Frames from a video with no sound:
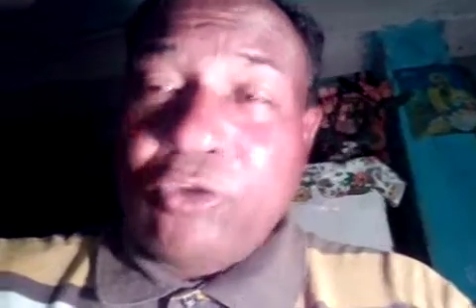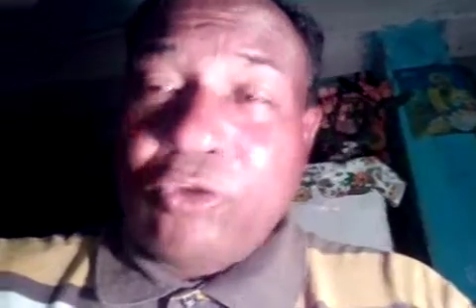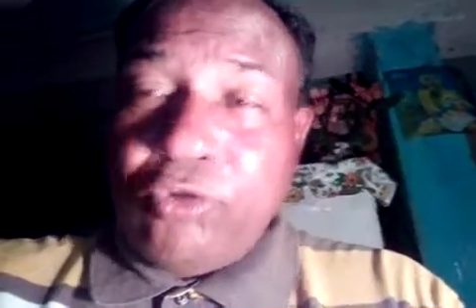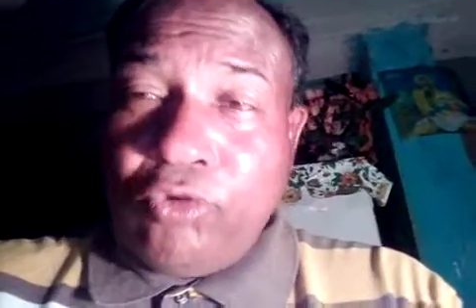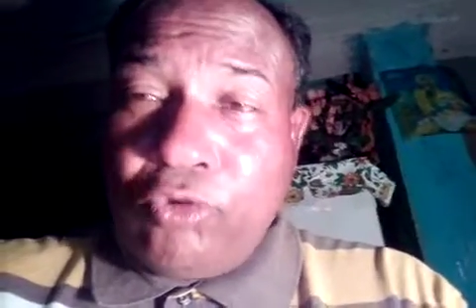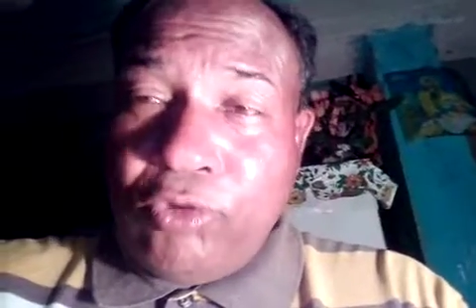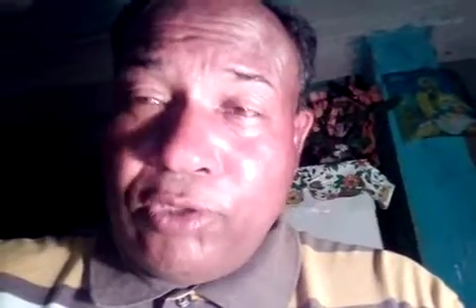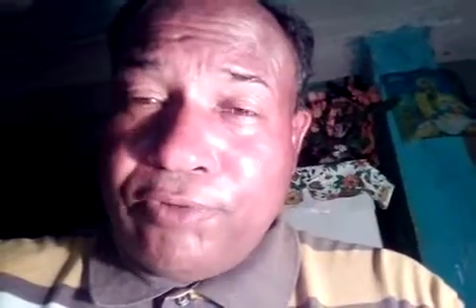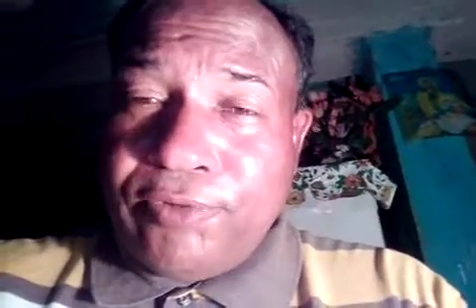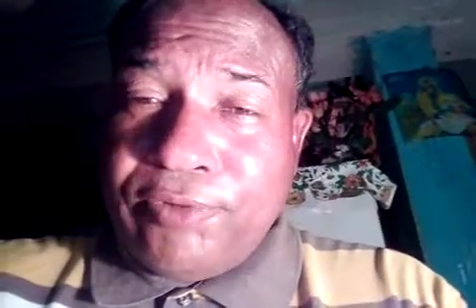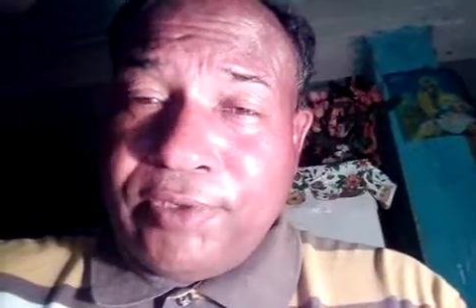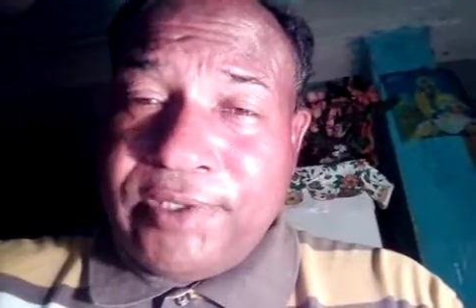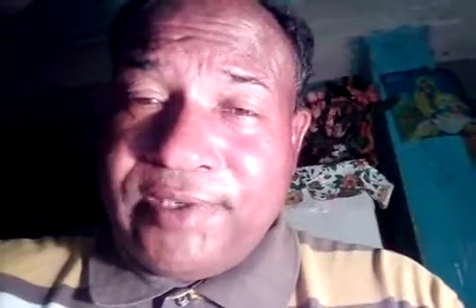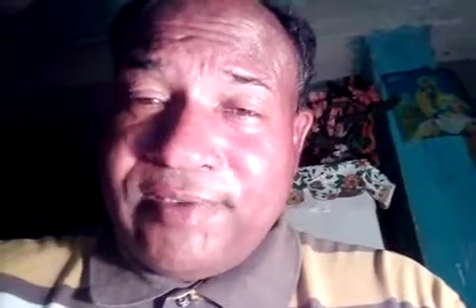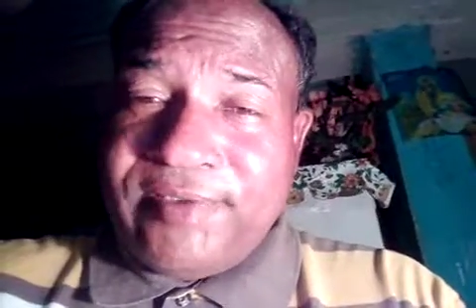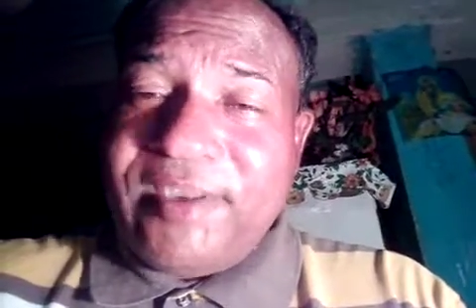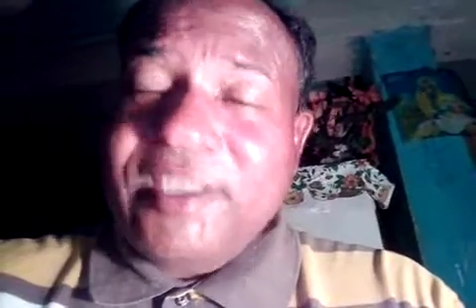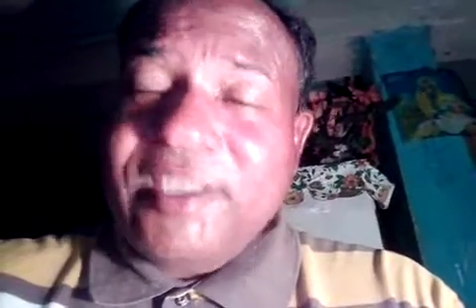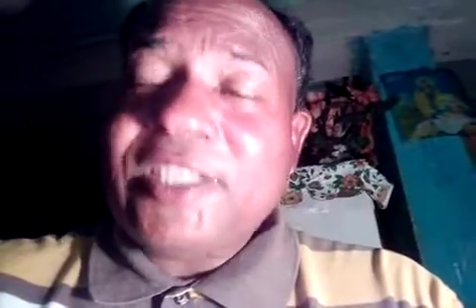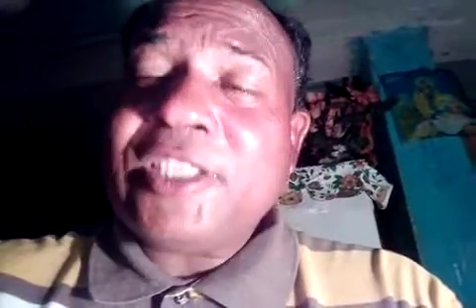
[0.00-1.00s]
Do the
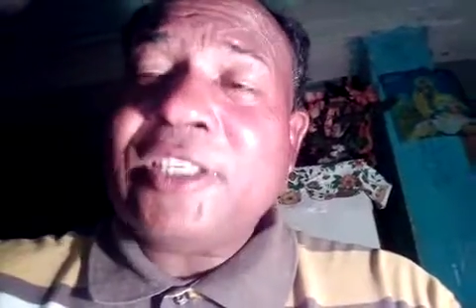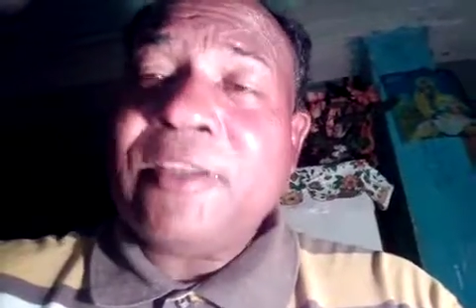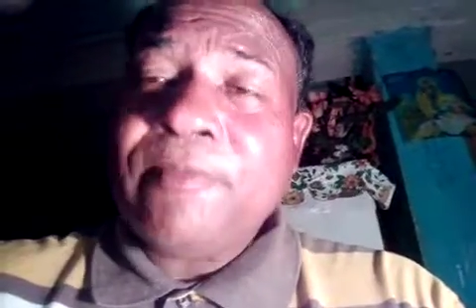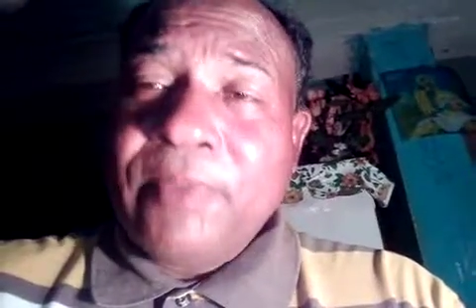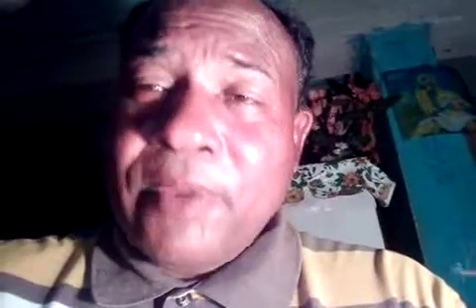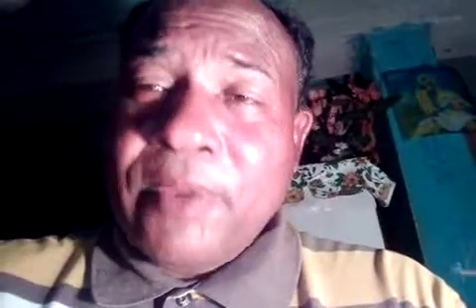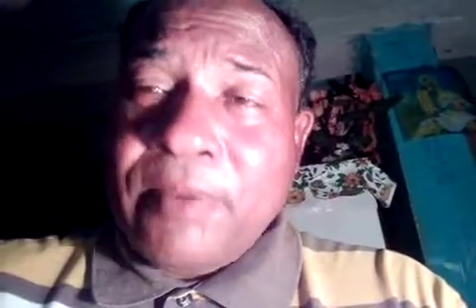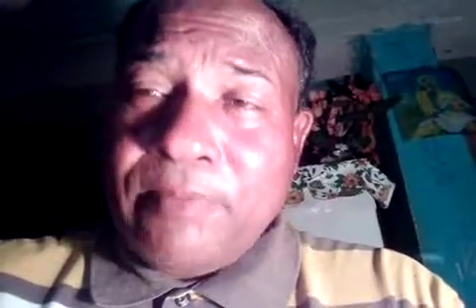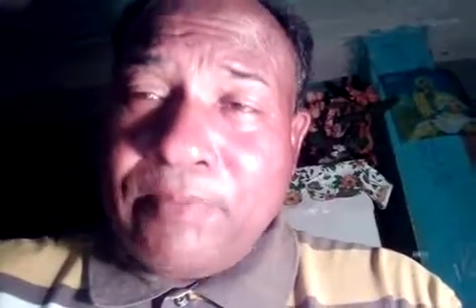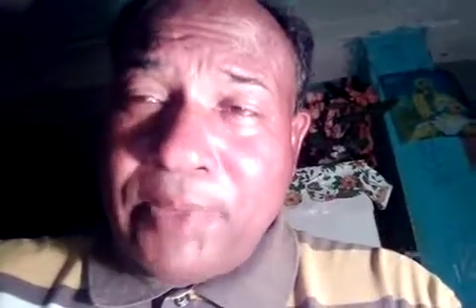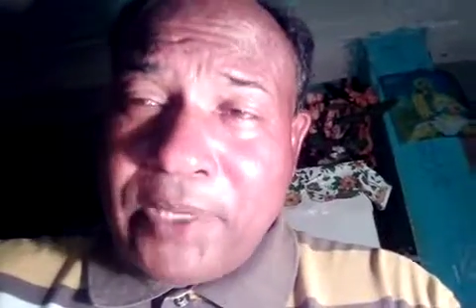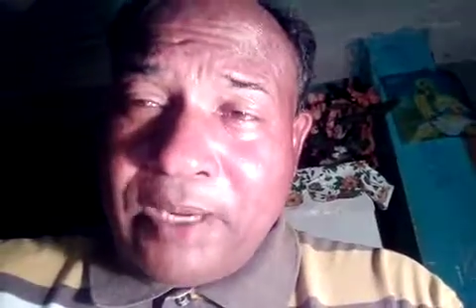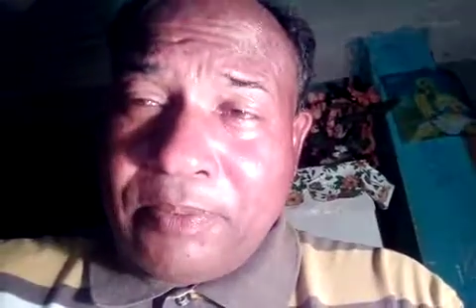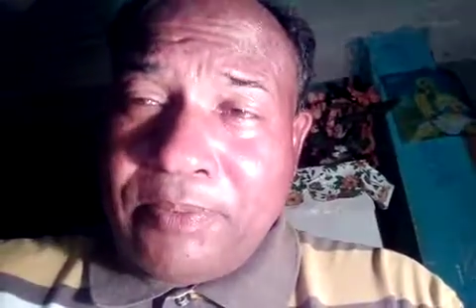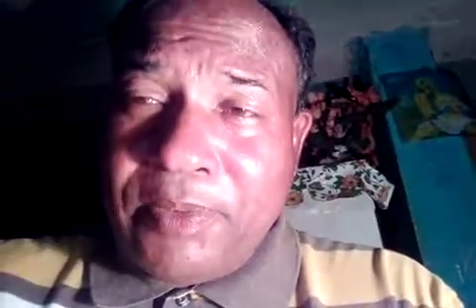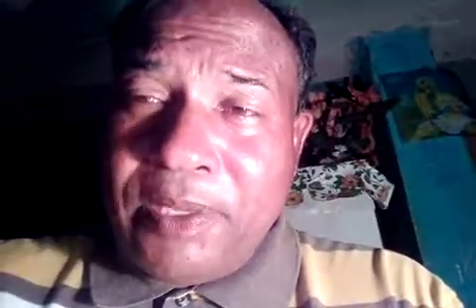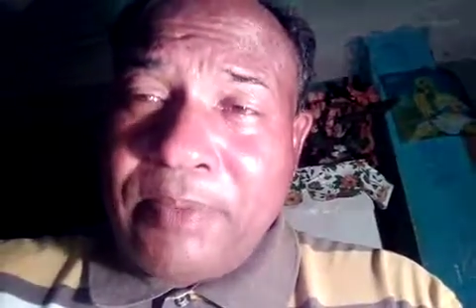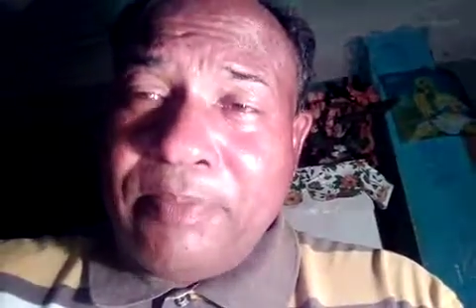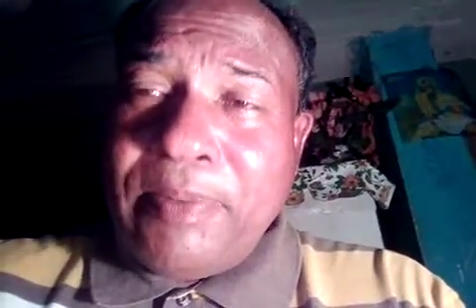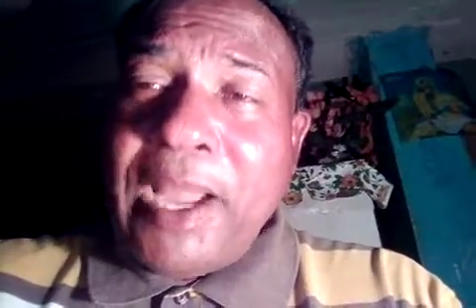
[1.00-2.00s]
research, pick
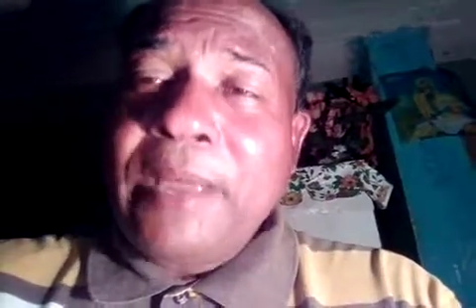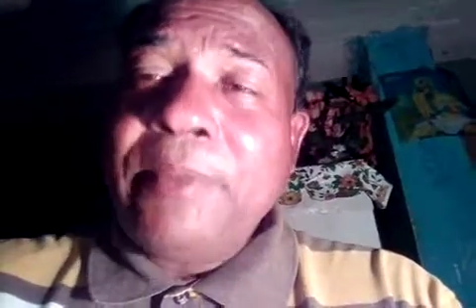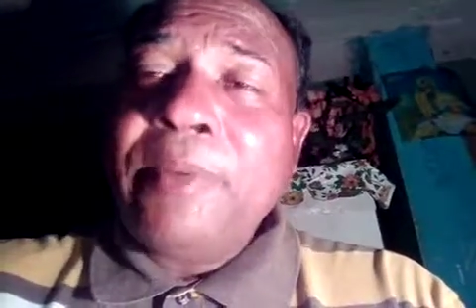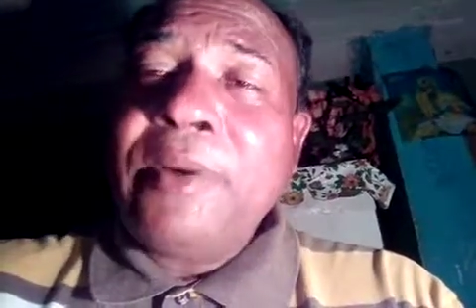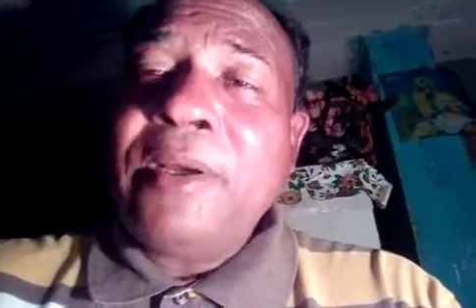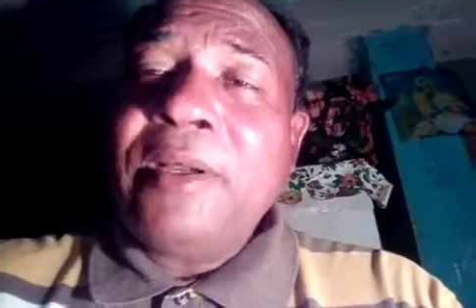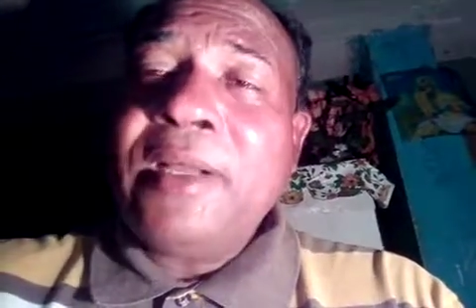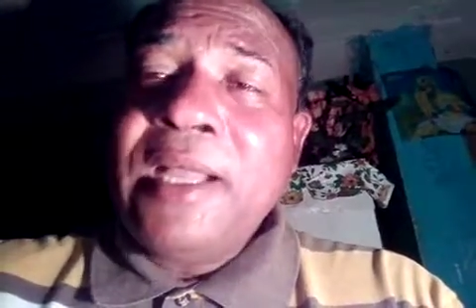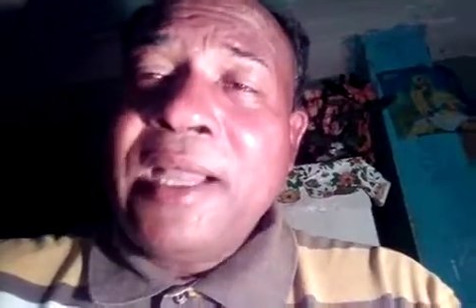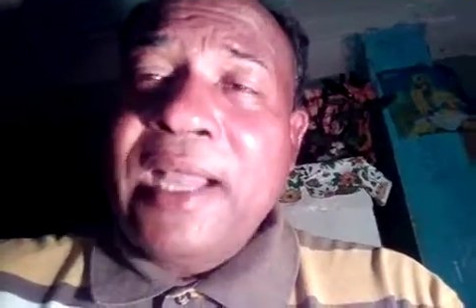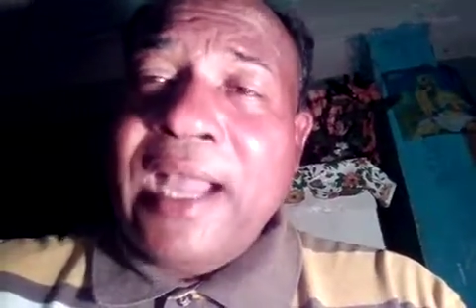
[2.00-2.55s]
up the Bible,